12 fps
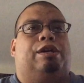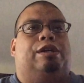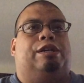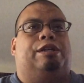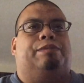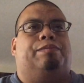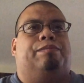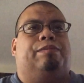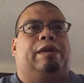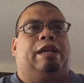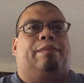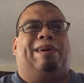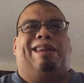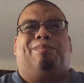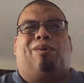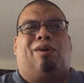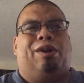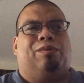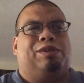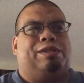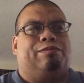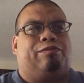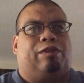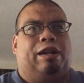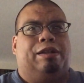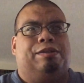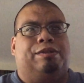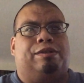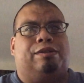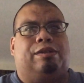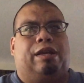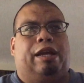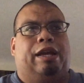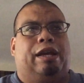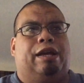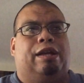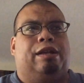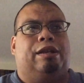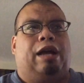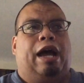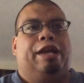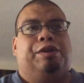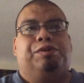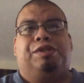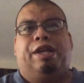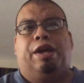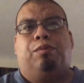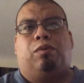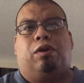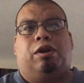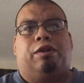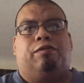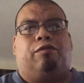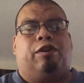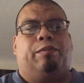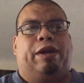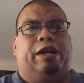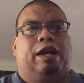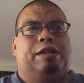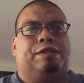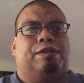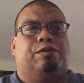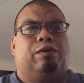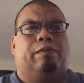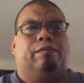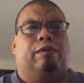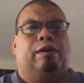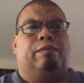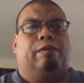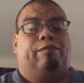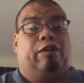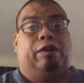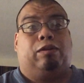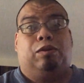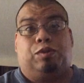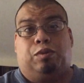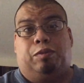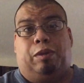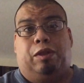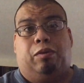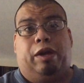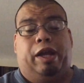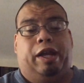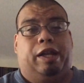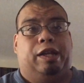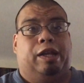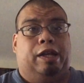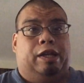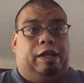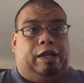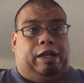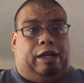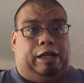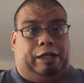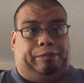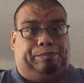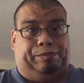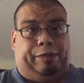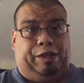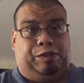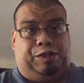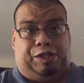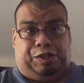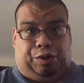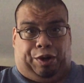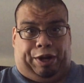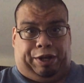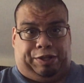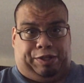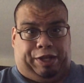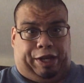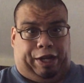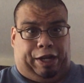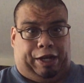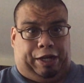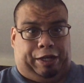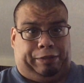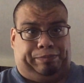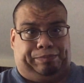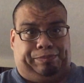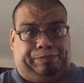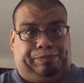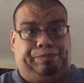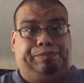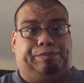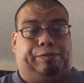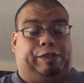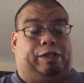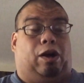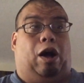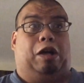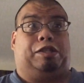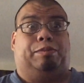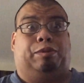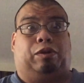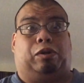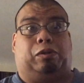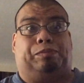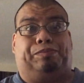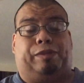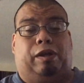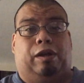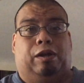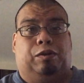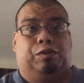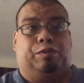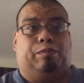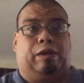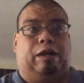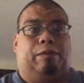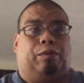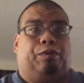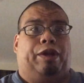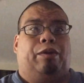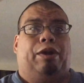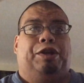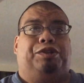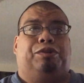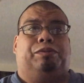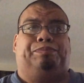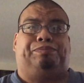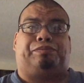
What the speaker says: And I'm at a party with some friends, and I used the N-word in front of my cousin, who I'm very close with, by the way. And he's just starting to see this awesome girl who's multiracial.